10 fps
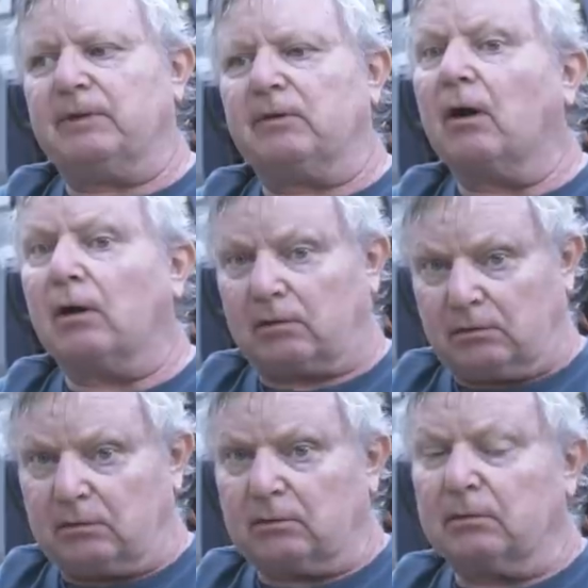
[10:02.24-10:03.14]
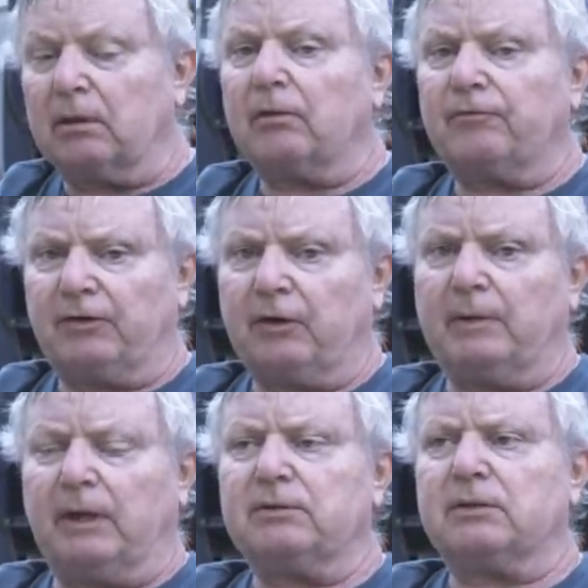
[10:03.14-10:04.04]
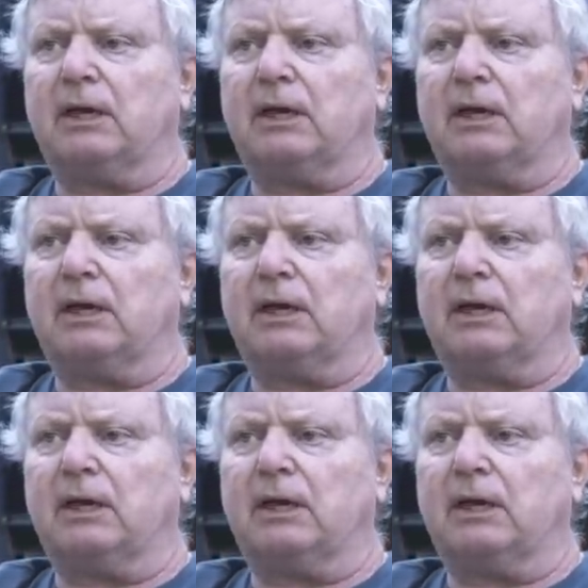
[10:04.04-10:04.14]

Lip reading: there are a fair amount.